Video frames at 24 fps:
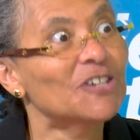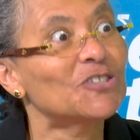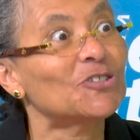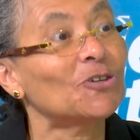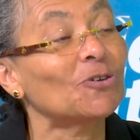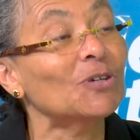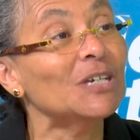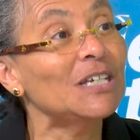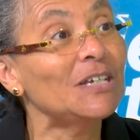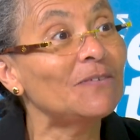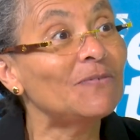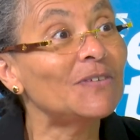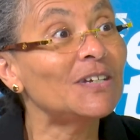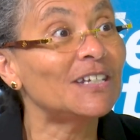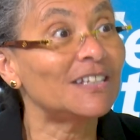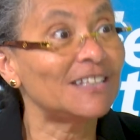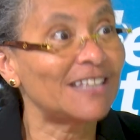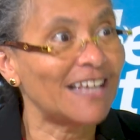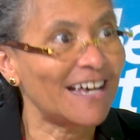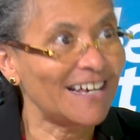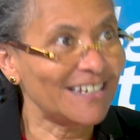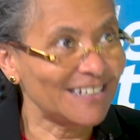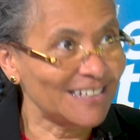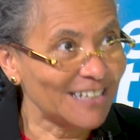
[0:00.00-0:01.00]
So even in
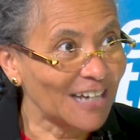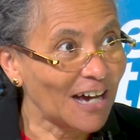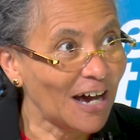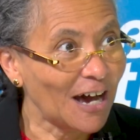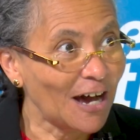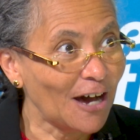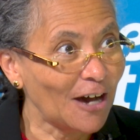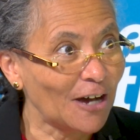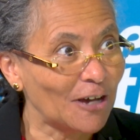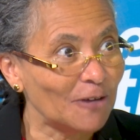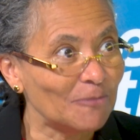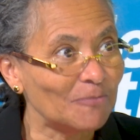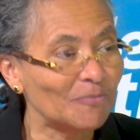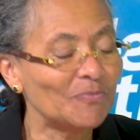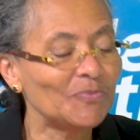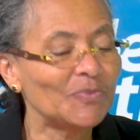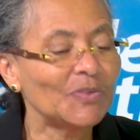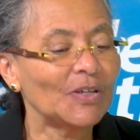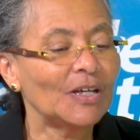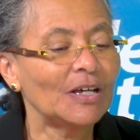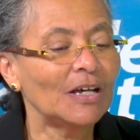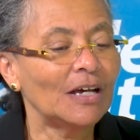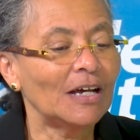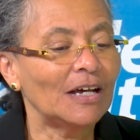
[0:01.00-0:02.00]
that time,
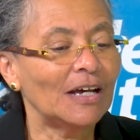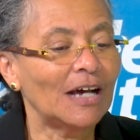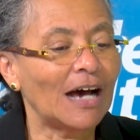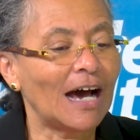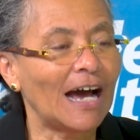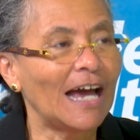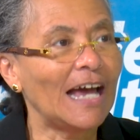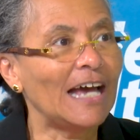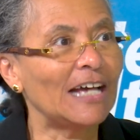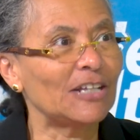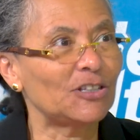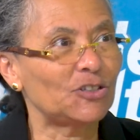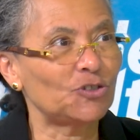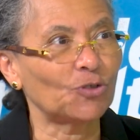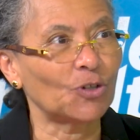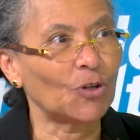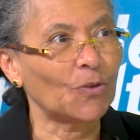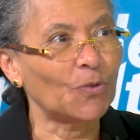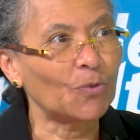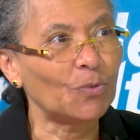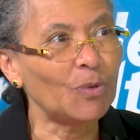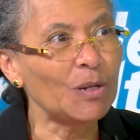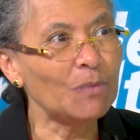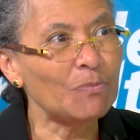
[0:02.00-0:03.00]
I had sort
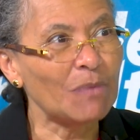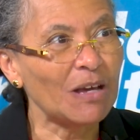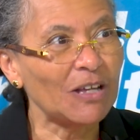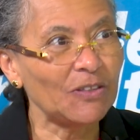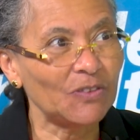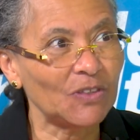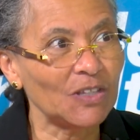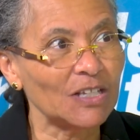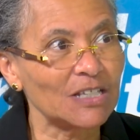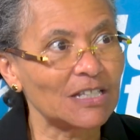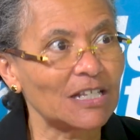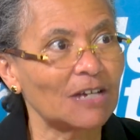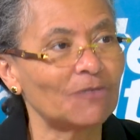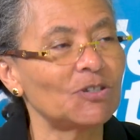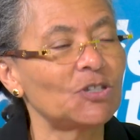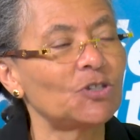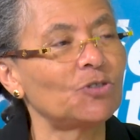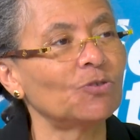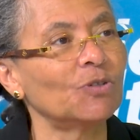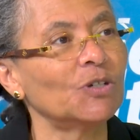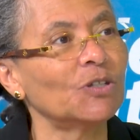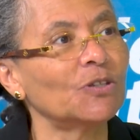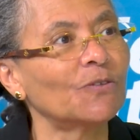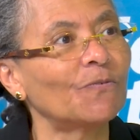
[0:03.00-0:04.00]
of three main things I was
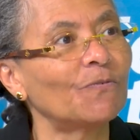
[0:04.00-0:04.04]
doing.